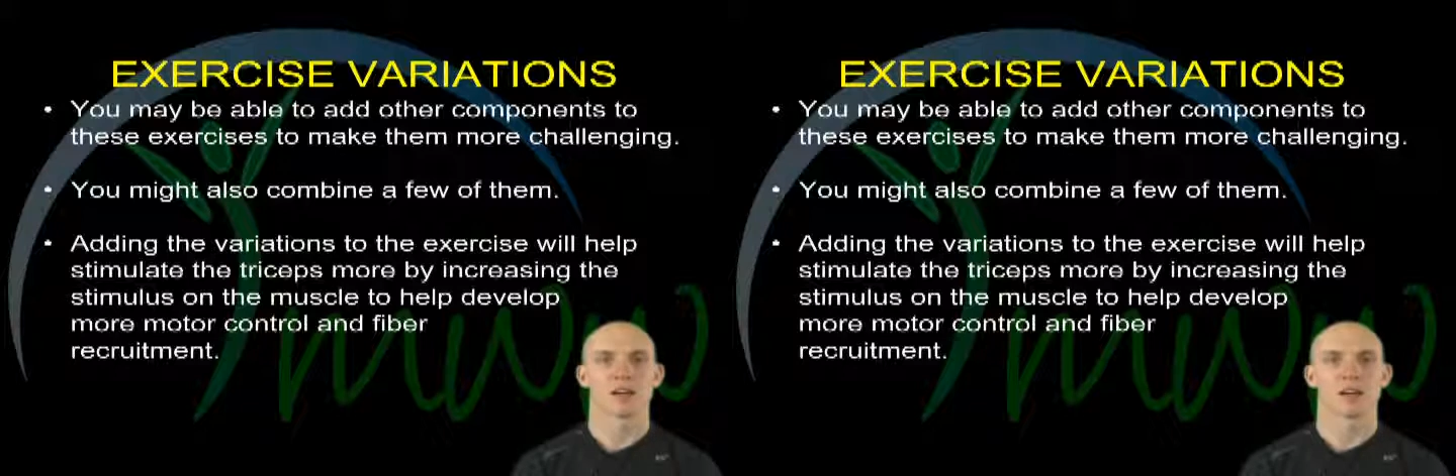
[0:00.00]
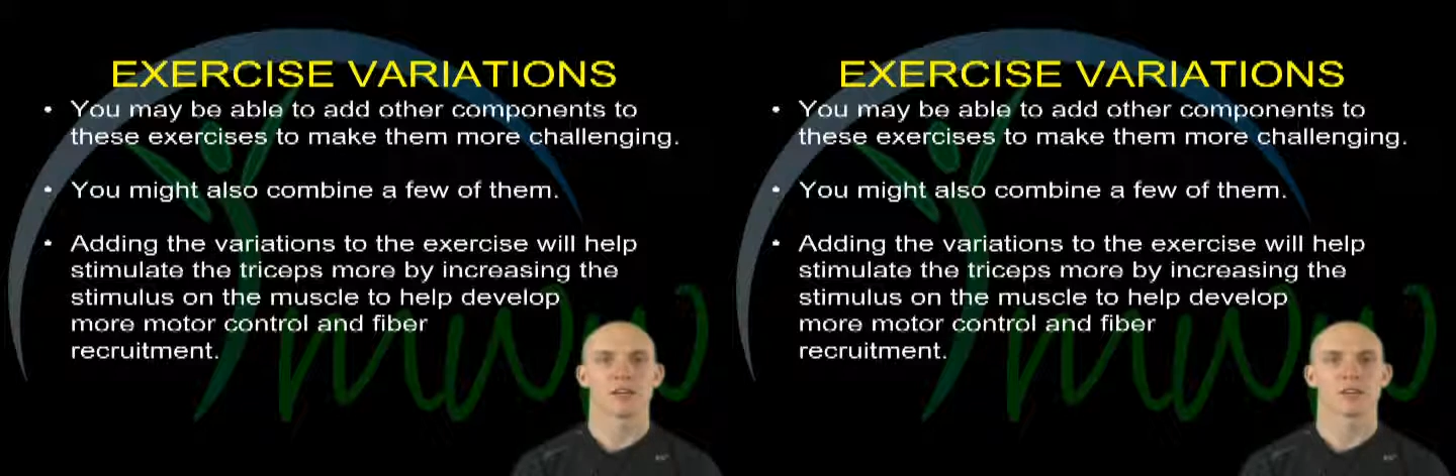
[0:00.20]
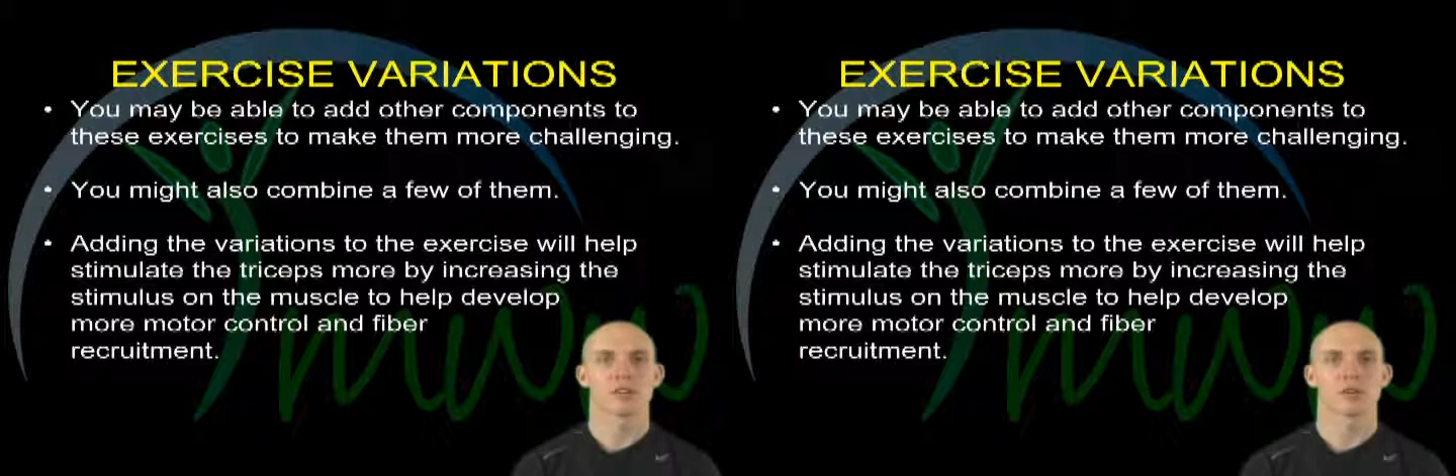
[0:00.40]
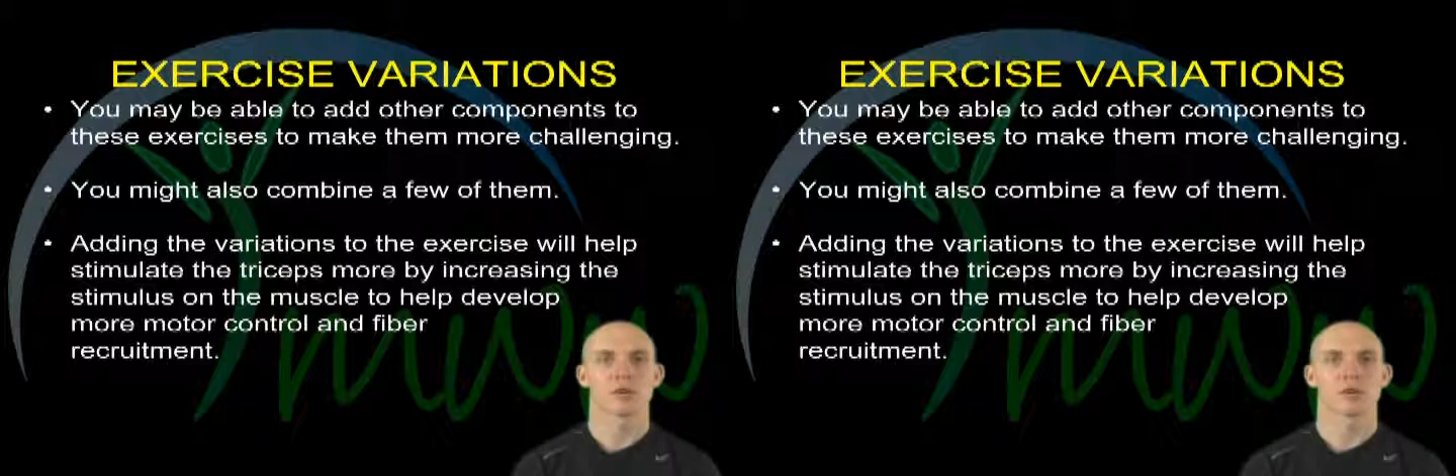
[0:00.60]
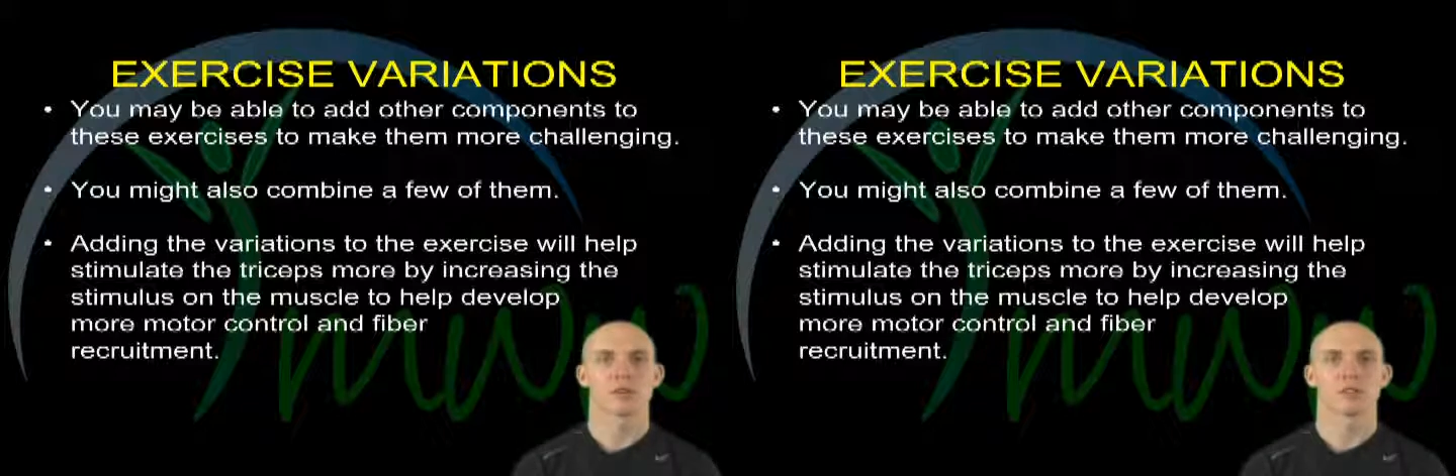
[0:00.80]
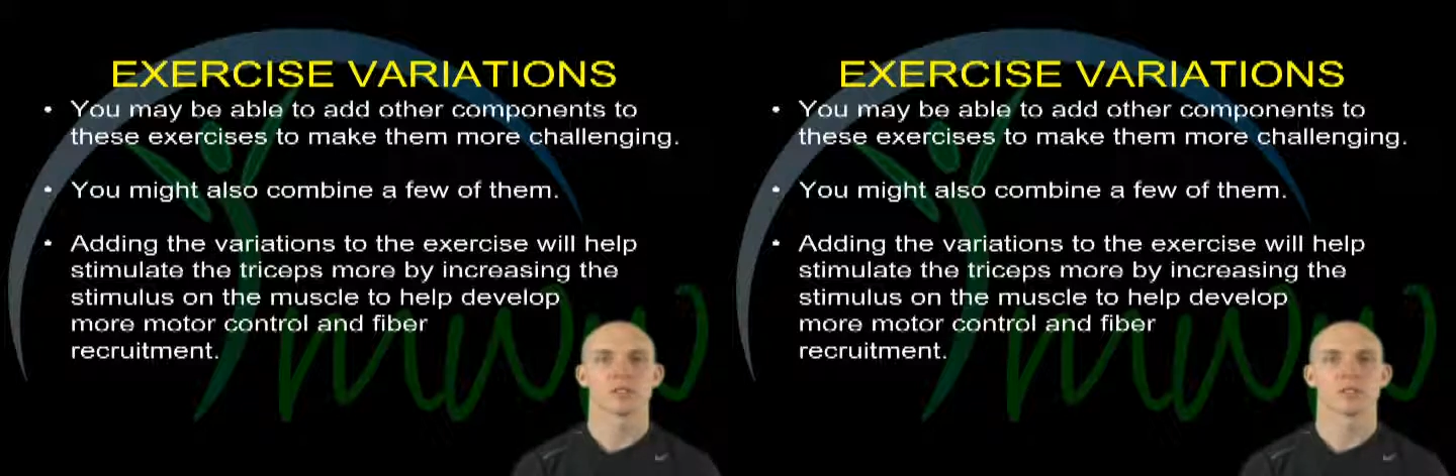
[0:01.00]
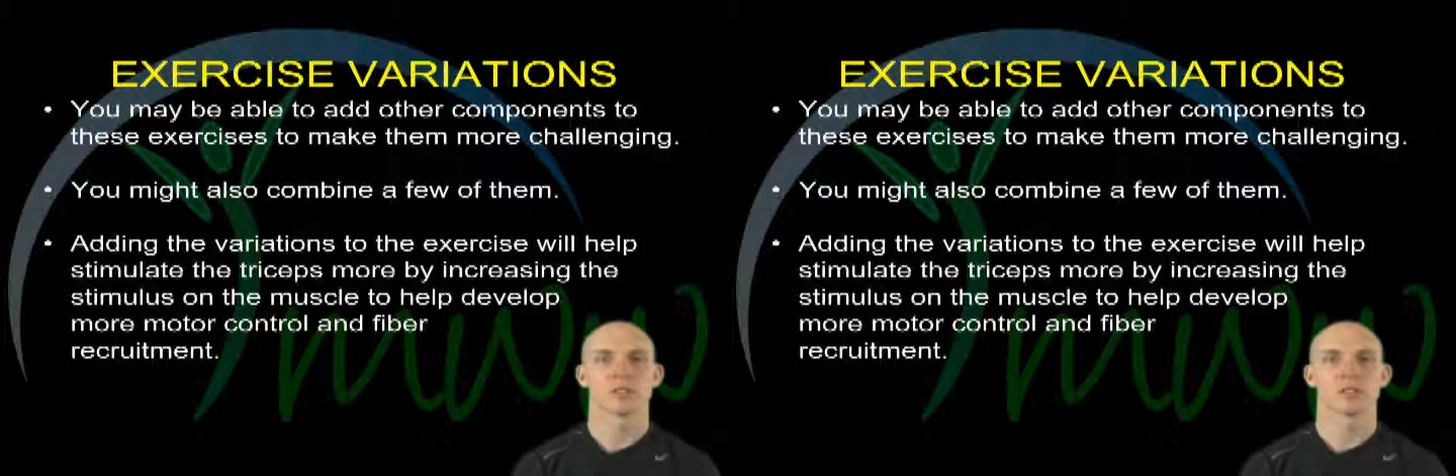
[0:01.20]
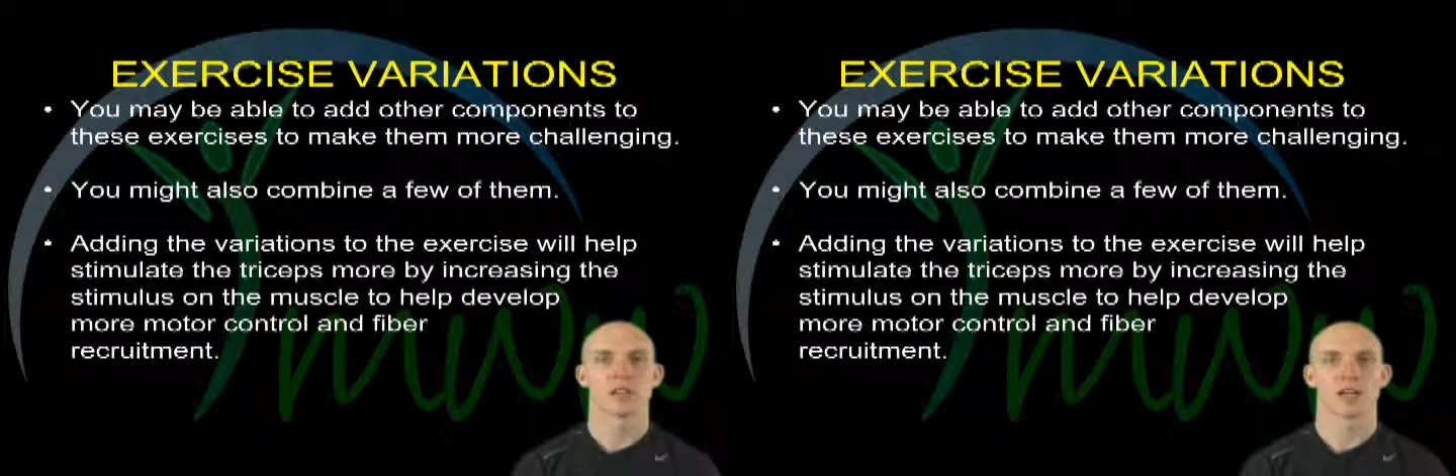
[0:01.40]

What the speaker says: other components to these